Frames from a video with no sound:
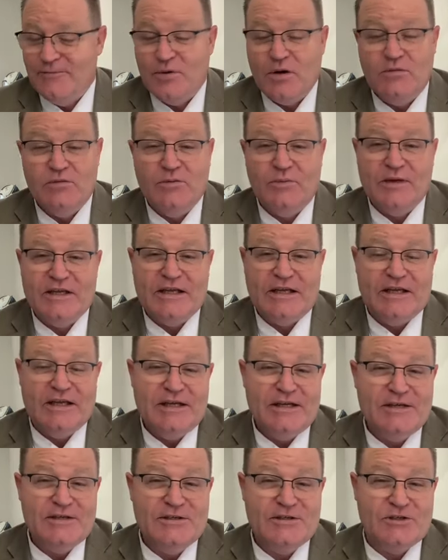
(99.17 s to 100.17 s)
I've
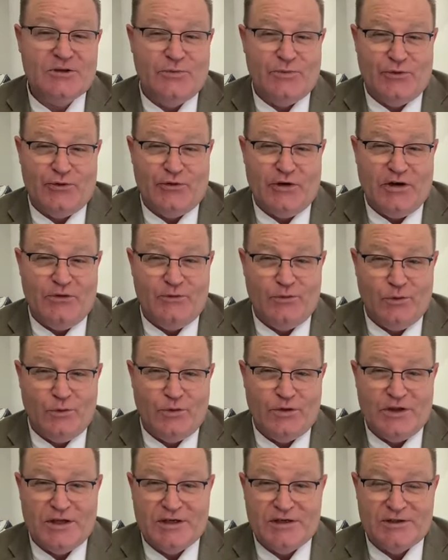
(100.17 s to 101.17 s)
probably eaten some
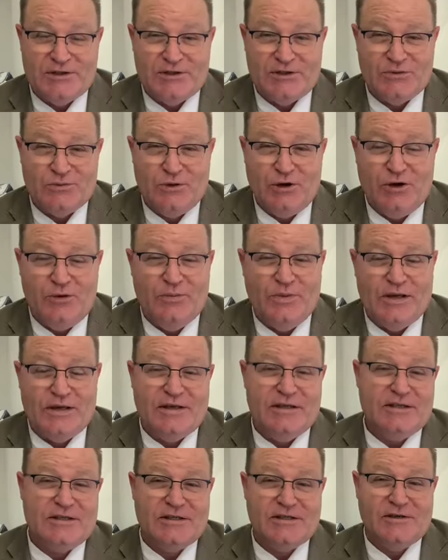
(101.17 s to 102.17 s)
dreadful things as well.
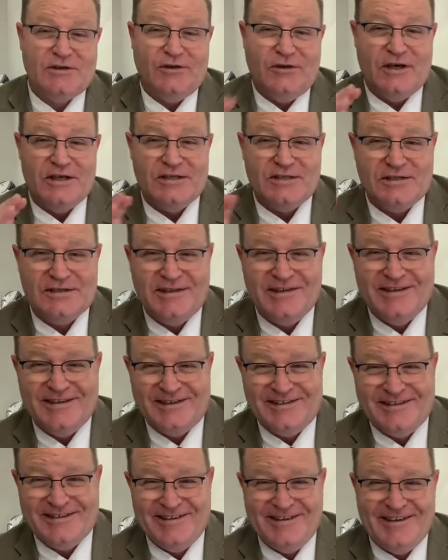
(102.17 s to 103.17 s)
But listen, guys,
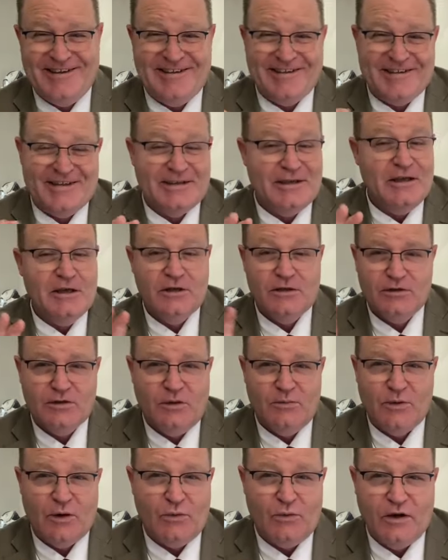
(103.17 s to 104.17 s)

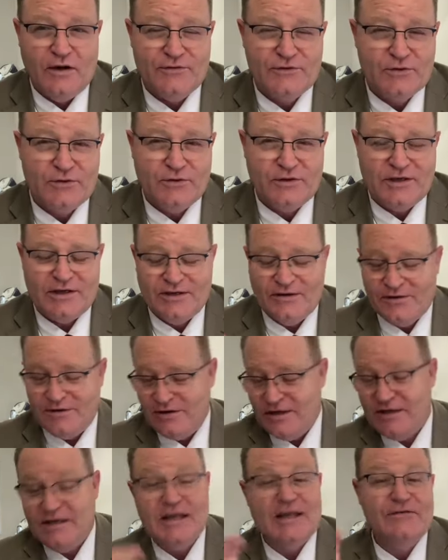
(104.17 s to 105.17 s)
not my wife's cooking,
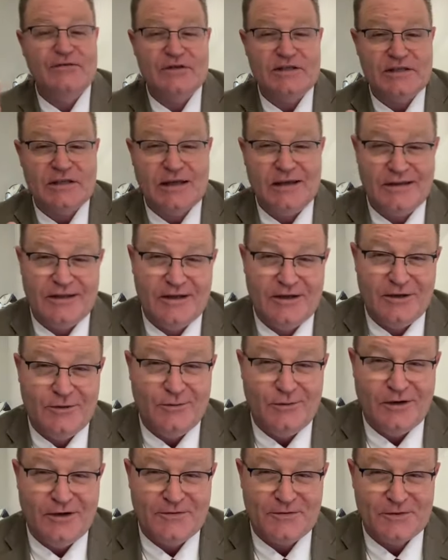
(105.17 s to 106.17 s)
all right? Never say that
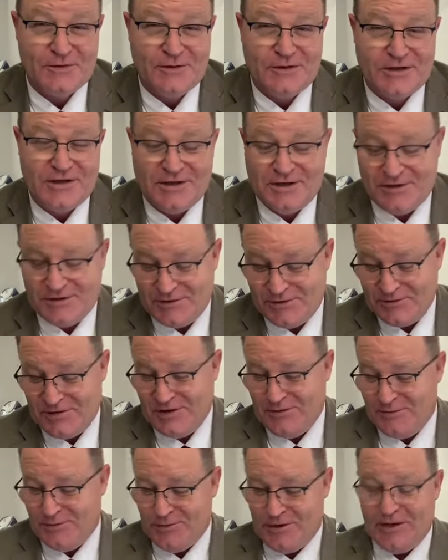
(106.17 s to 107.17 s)
your wife's cooking is
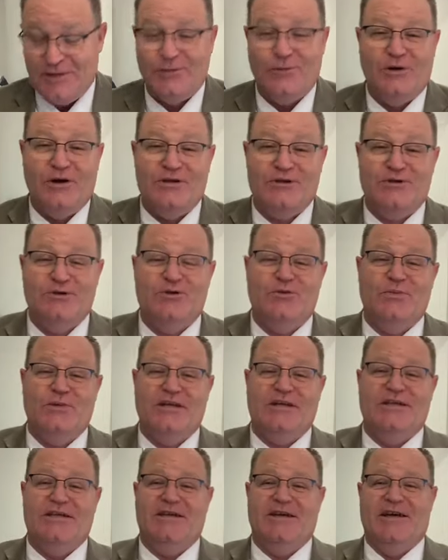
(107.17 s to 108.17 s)
dreadful. Otherwise, you'll
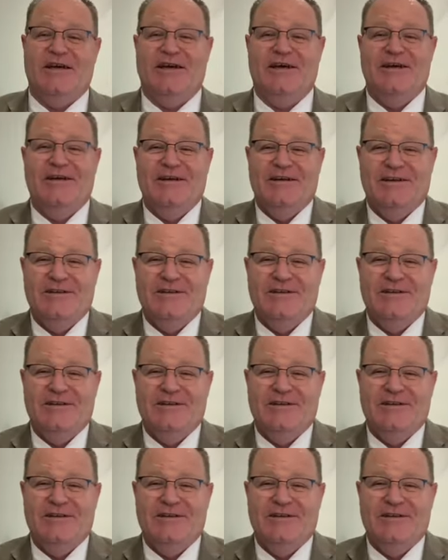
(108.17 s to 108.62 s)
be